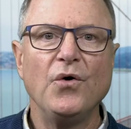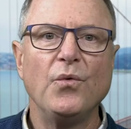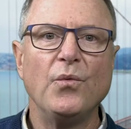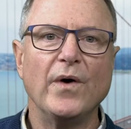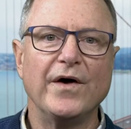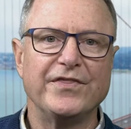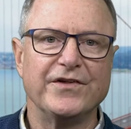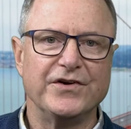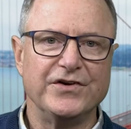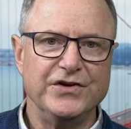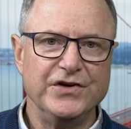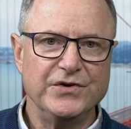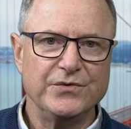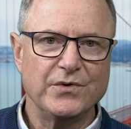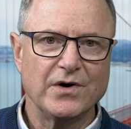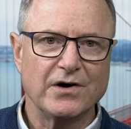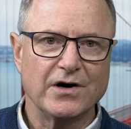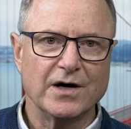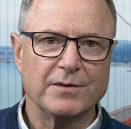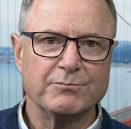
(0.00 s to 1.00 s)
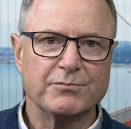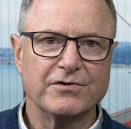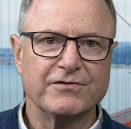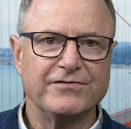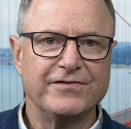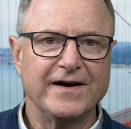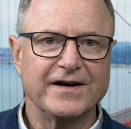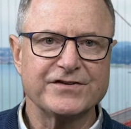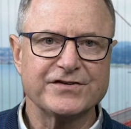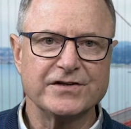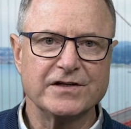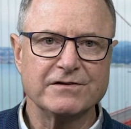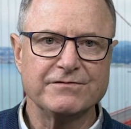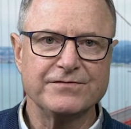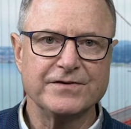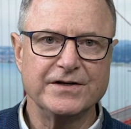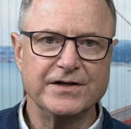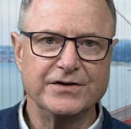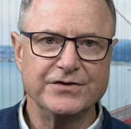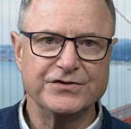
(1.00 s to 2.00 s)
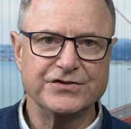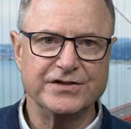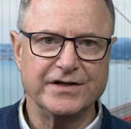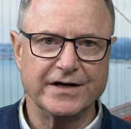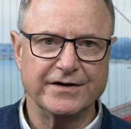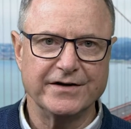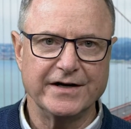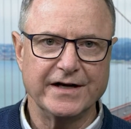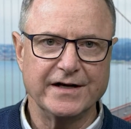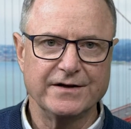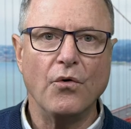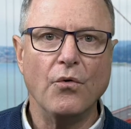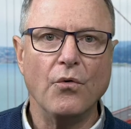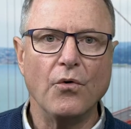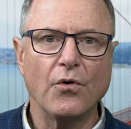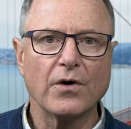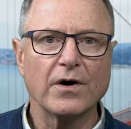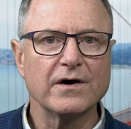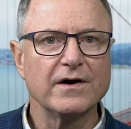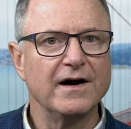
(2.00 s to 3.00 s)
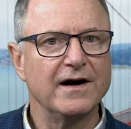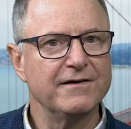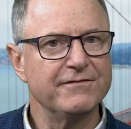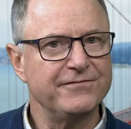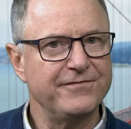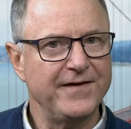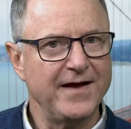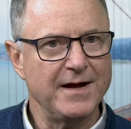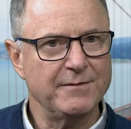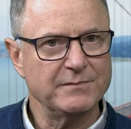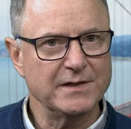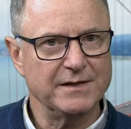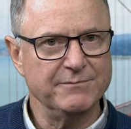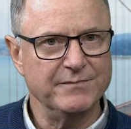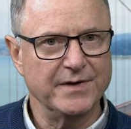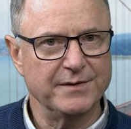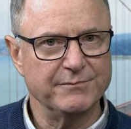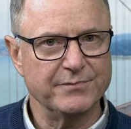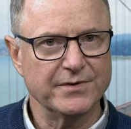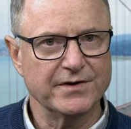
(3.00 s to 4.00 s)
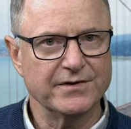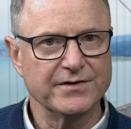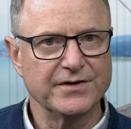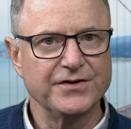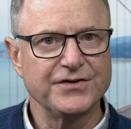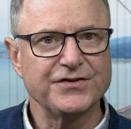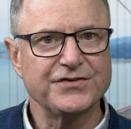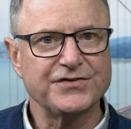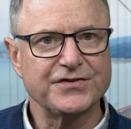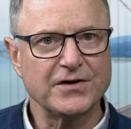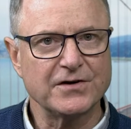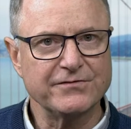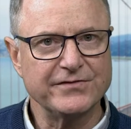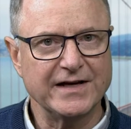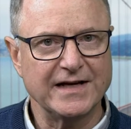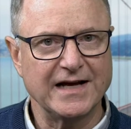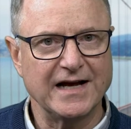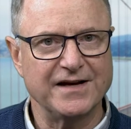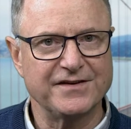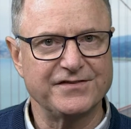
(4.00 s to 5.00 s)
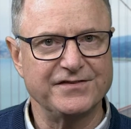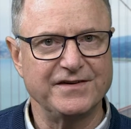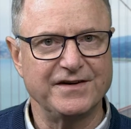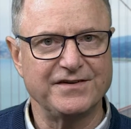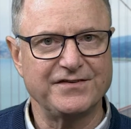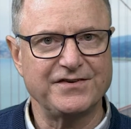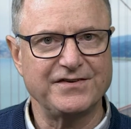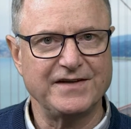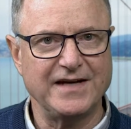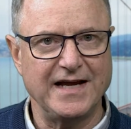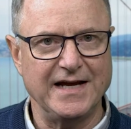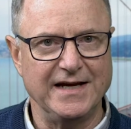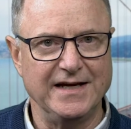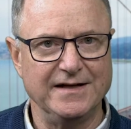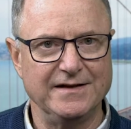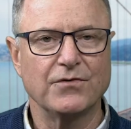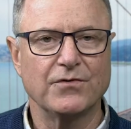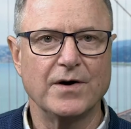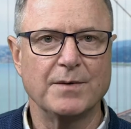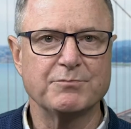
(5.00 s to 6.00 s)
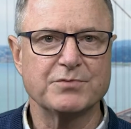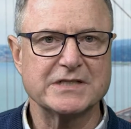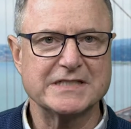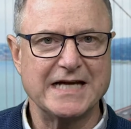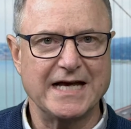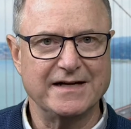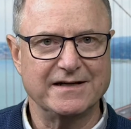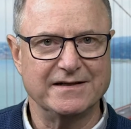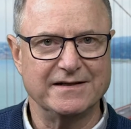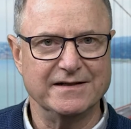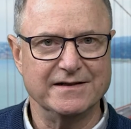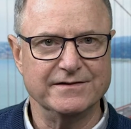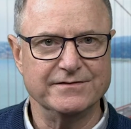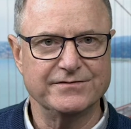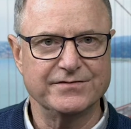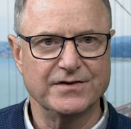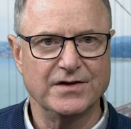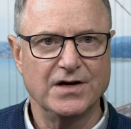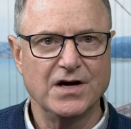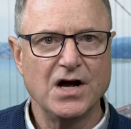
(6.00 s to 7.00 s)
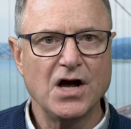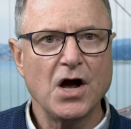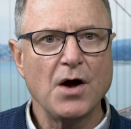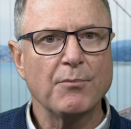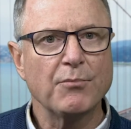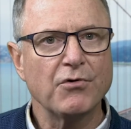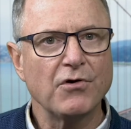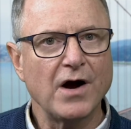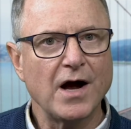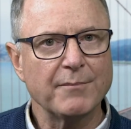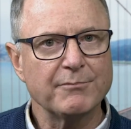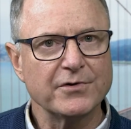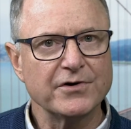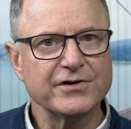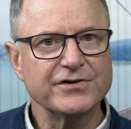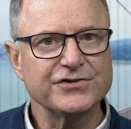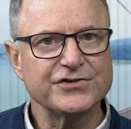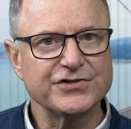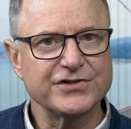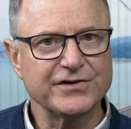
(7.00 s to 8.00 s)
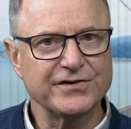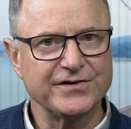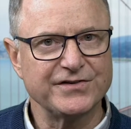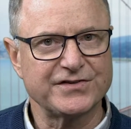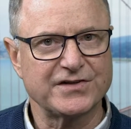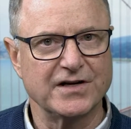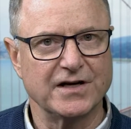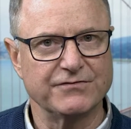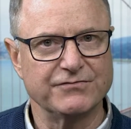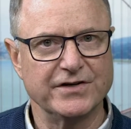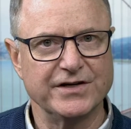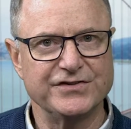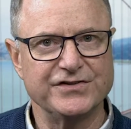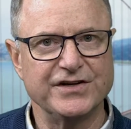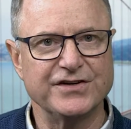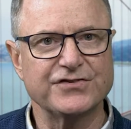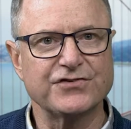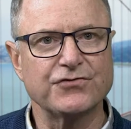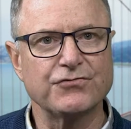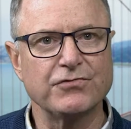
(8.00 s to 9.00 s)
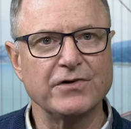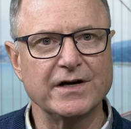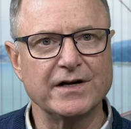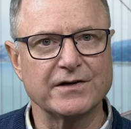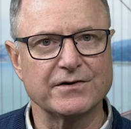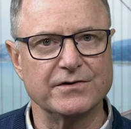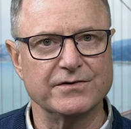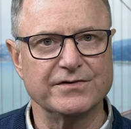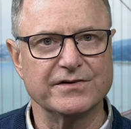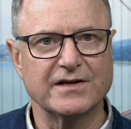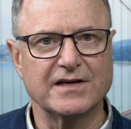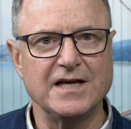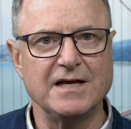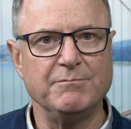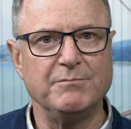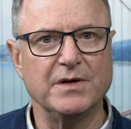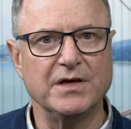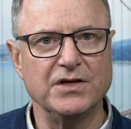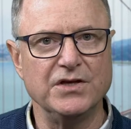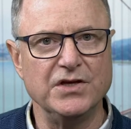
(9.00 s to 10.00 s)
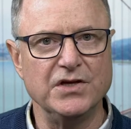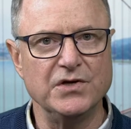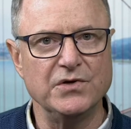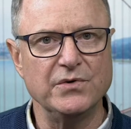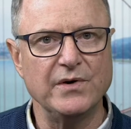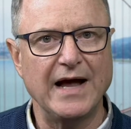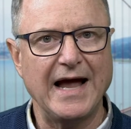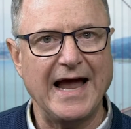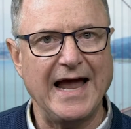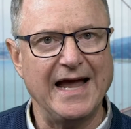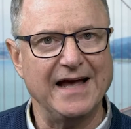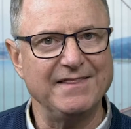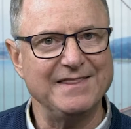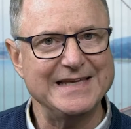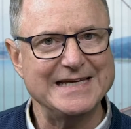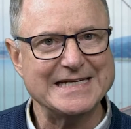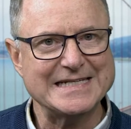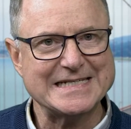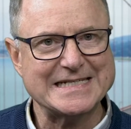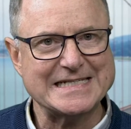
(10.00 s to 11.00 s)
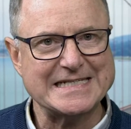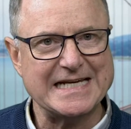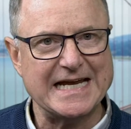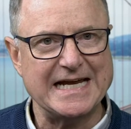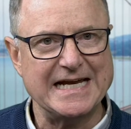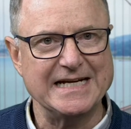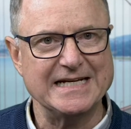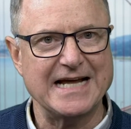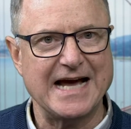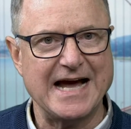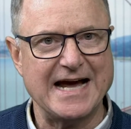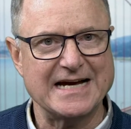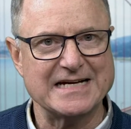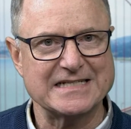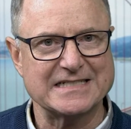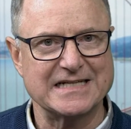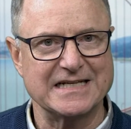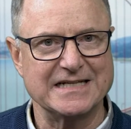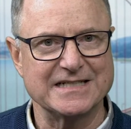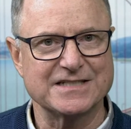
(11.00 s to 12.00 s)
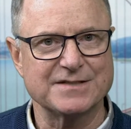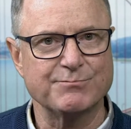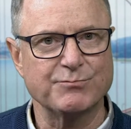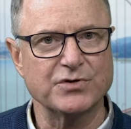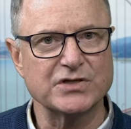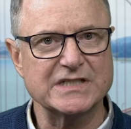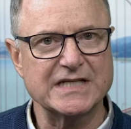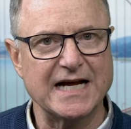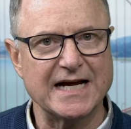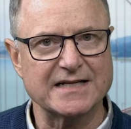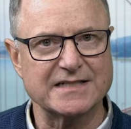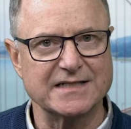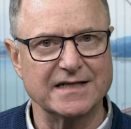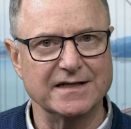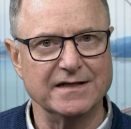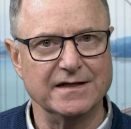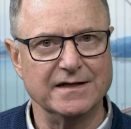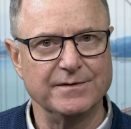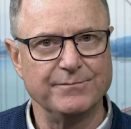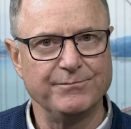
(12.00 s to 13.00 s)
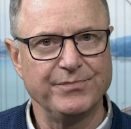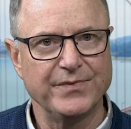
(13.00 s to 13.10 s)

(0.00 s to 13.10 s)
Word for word: Whether you are a professional fiduciary or a family member serving as an estate representative, proper insurance coverage is critical to keeping you and the estate assets protected.